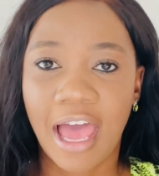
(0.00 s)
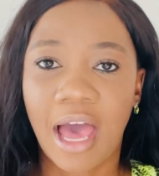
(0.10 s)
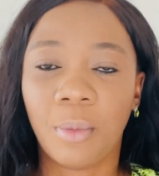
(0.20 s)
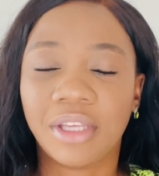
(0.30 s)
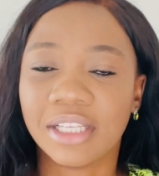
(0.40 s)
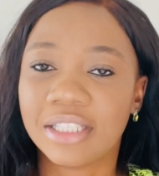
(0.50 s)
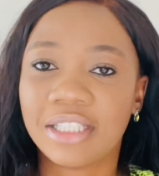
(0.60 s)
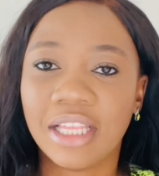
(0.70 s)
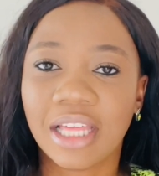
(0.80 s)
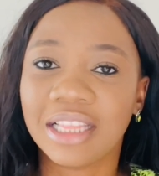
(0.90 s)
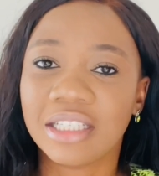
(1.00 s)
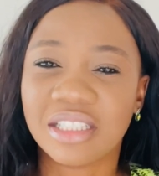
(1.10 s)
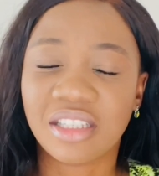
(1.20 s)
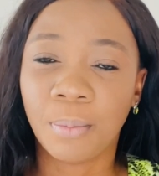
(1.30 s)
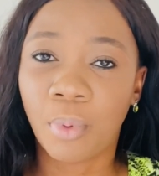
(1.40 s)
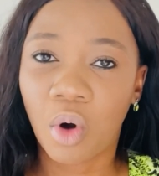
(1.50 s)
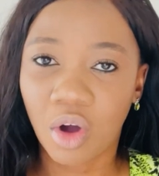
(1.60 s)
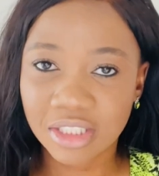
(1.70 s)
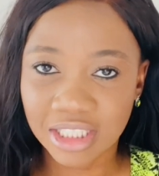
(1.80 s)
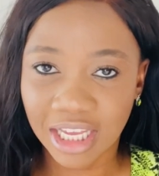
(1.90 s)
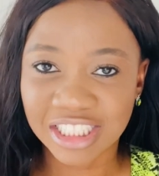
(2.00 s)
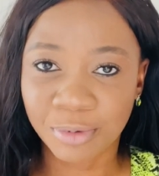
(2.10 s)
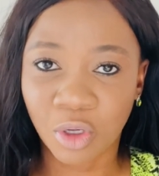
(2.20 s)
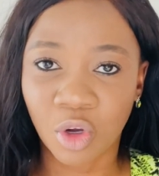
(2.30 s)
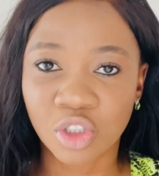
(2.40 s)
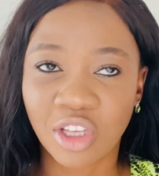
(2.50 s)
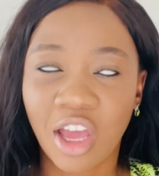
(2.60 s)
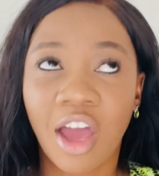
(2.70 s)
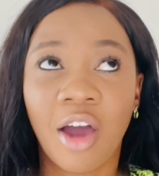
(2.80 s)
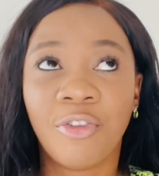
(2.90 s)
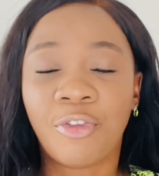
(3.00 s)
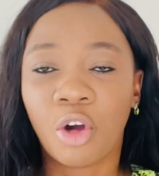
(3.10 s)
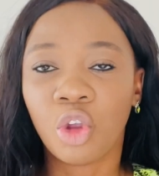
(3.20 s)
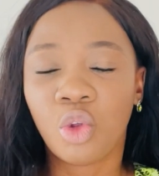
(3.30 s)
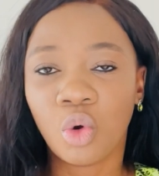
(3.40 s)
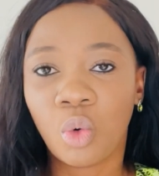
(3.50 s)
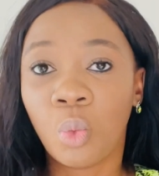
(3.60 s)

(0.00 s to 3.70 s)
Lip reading: And we can see that this is important, because for you